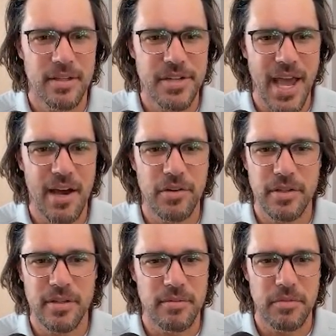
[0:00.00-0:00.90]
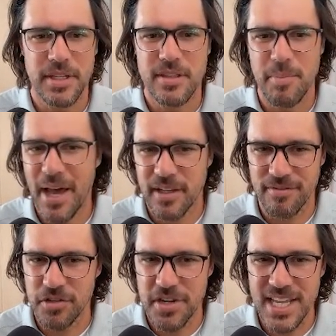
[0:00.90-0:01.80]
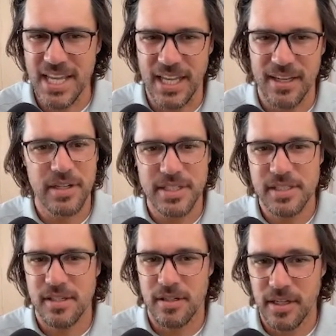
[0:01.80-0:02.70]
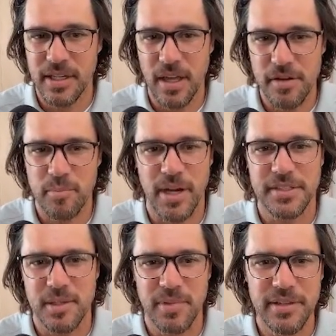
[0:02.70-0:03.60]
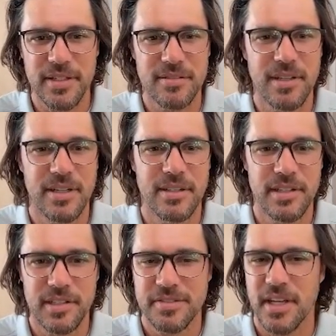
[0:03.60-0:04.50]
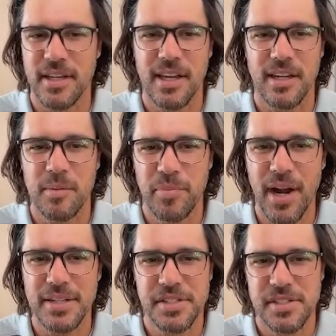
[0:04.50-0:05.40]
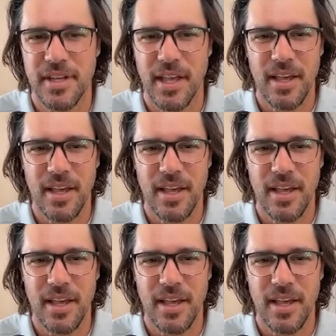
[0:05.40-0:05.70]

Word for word: down in the back of your knee is another possibility where nerves can get compressed.